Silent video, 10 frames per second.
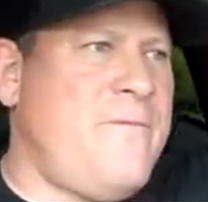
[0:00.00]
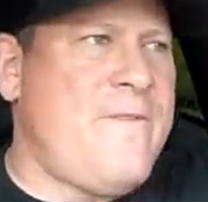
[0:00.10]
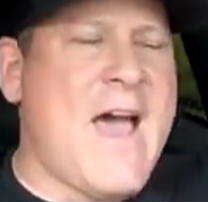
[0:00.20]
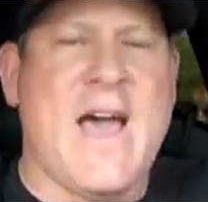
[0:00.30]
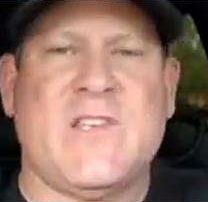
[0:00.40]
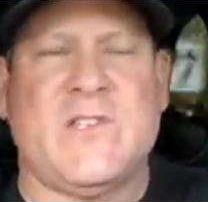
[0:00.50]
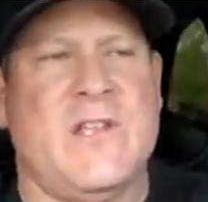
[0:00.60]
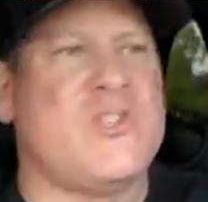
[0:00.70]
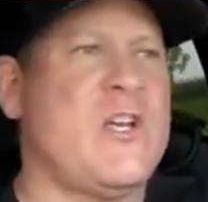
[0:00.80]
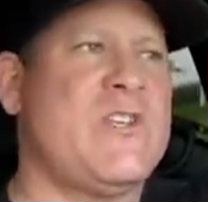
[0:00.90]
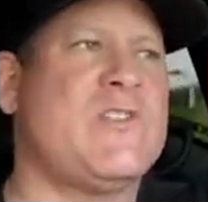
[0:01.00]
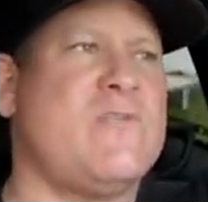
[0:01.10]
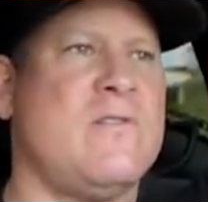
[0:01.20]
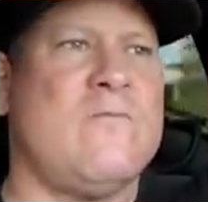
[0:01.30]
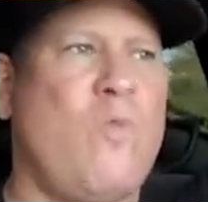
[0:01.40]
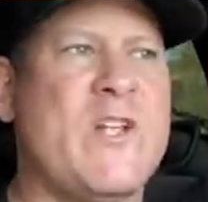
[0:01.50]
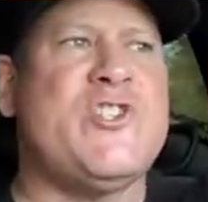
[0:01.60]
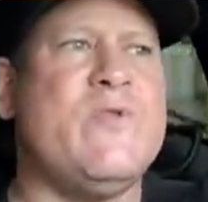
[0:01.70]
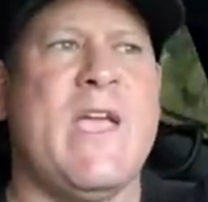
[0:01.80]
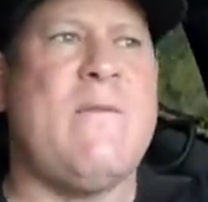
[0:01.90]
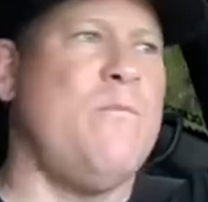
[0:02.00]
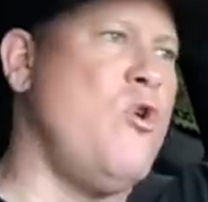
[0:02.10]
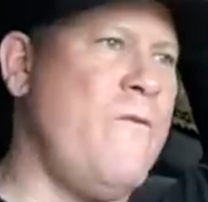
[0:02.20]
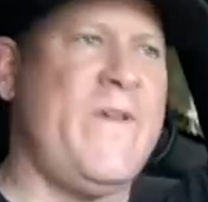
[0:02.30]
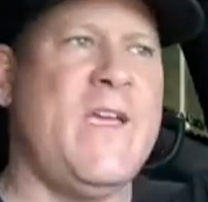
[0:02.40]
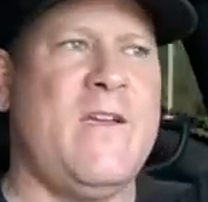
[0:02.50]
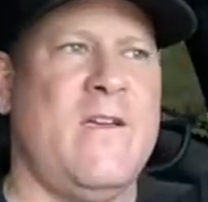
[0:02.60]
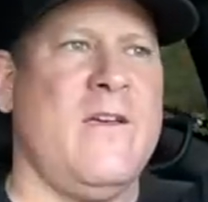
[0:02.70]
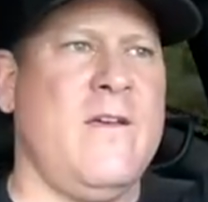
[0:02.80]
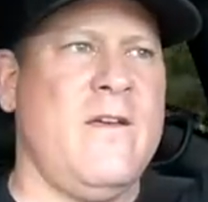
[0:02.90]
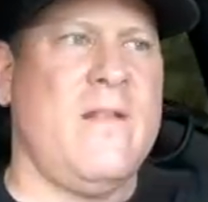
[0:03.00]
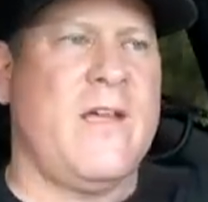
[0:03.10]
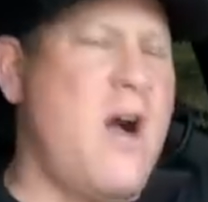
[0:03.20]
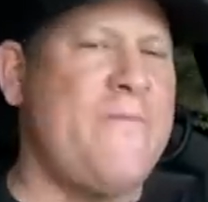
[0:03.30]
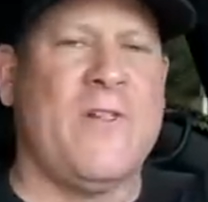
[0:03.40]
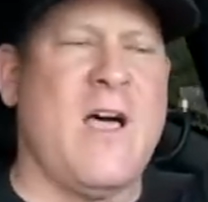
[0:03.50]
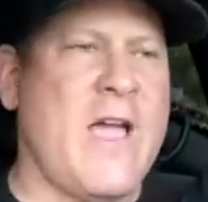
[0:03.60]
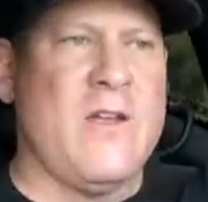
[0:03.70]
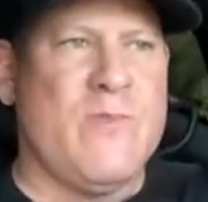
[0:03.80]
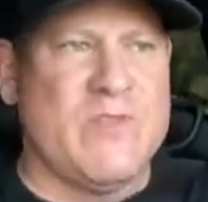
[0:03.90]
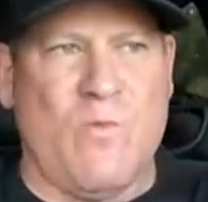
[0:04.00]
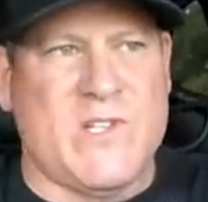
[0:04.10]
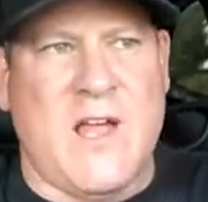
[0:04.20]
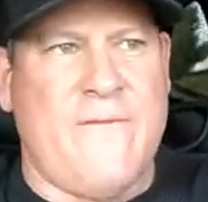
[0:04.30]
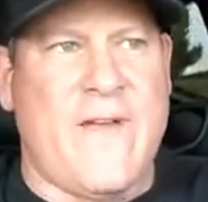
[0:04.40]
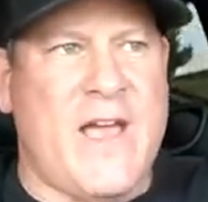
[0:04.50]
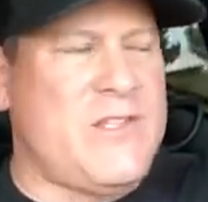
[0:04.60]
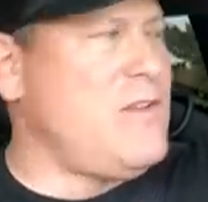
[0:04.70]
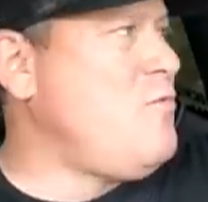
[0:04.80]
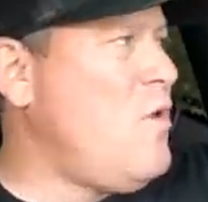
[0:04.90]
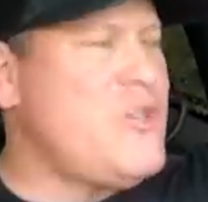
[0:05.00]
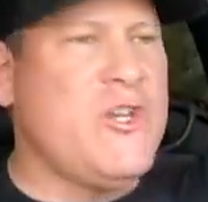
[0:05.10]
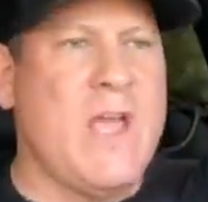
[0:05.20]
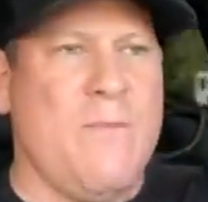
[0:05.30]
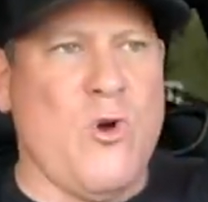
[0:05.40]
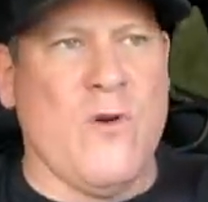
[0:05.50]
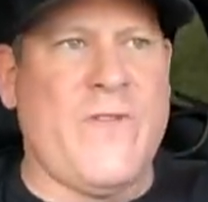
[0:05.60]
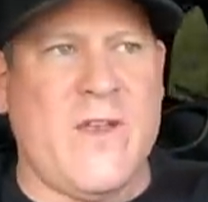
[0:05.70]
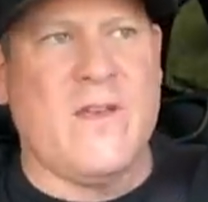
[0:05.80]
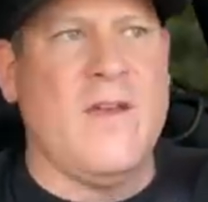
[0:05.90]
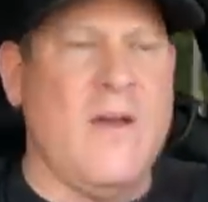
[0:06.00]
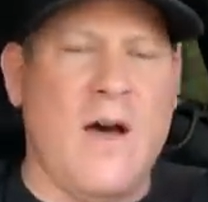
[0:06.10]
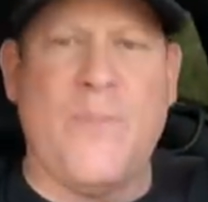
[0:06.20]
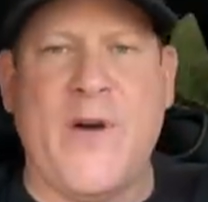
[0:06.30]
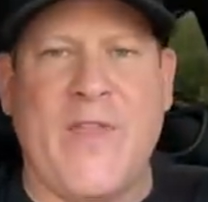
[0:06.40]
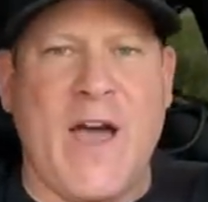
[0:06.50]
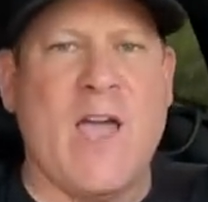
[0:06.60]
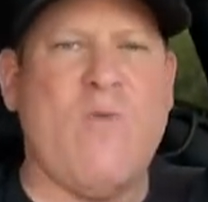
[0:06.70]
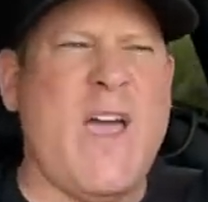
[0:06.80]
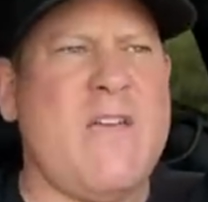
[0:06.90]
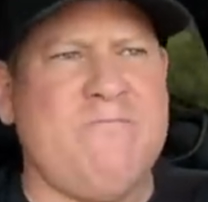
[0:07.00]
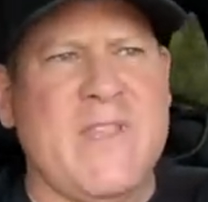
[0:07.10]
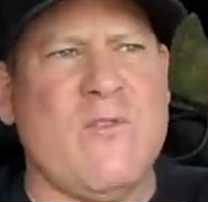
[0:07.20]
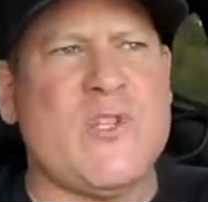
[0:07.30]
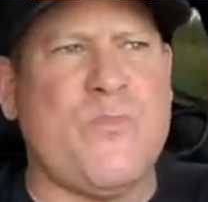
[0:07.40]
fast. Once you get moving, like off the line, it was not fast. Once you get moving up on the highway, it was